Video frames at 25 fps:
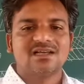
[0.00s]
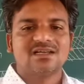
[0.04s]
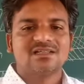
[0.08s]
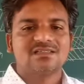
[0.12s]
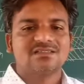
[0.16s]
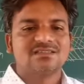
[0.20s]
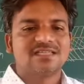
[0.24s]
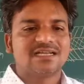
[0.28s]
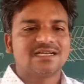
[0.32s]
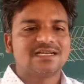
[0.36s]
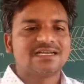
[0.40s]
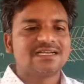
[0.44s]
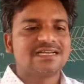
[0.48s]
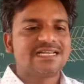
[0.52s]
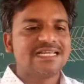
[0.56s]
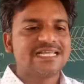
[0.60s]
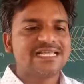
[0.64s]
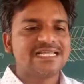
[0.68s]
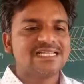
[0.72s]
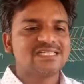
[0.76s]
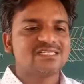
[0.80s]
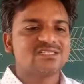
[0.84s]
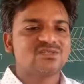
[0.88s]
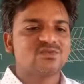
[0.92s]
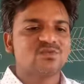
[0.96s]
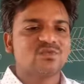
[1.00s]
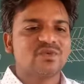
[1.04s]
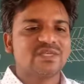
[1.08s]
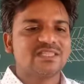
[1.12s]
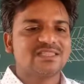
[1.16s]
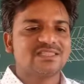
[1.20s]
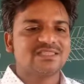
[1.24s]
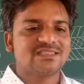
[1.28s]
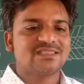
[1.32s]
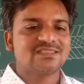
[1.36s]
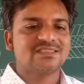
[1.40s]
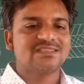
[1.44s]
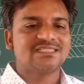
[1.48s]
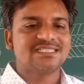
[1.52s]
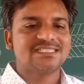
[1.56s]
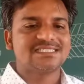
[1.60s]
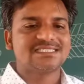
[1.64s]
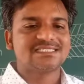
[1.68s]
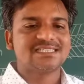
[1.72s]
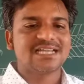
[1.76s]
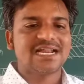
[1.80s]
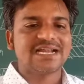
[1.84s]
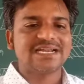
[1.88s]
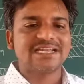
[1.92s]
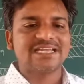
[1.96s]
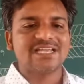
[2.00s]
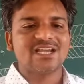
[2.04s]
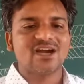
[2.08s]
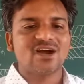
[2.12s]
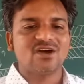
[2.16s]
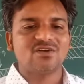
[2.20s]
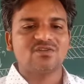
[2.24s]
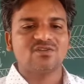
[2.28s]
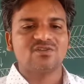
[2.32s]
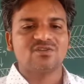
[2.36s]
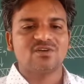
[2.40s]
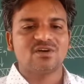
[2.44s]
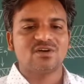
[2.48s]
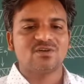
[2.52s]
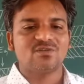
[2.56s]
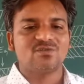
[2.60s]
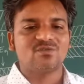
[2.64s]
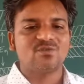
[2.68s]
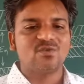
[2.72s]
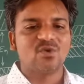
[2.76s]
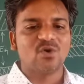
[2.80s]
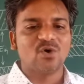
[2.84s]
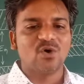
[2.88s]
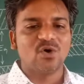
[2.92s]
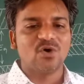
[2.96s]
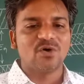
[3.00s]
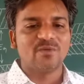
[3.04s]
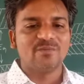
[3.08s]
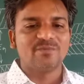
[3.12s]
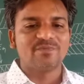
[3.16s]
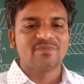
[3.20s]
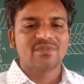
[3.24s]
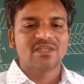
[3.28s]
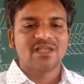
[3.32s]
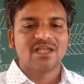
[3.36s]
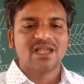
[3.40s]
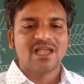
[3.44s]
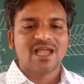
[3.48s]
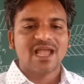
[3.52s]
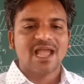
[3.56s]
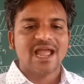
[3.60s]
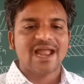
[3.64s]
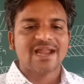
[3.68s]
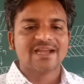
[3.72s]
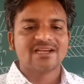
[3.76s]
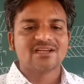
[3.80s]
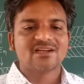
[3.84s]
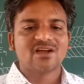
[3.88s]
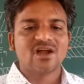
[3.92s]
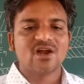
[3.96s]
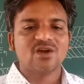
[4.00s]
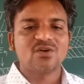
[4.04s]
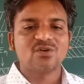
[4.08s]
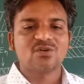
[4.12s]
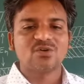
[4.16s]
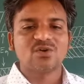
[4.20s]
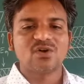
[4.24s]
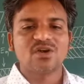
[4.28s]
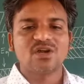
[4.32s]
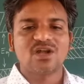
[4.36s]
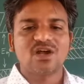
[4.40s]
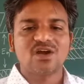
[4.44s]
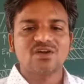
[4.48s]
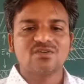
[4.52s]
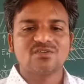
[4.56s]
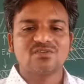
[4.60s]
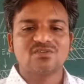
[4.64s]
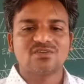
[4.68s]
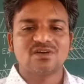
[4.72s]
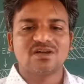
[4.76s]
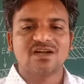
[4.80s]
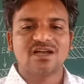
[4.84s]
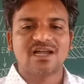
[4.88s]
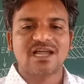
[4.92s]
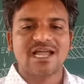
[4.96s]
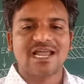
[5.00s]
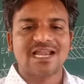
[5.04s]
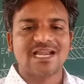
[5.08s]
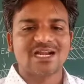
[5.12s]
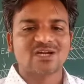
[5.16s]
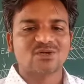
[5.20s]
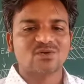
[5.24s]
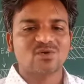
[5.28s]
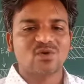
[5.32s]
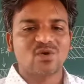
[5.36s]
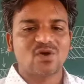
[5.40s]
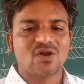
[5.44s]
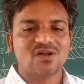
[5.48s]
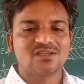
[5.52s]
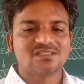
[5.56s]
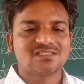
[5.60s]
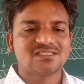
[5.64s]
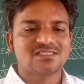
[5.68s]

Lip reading: that deals with the study of flow and control of electrons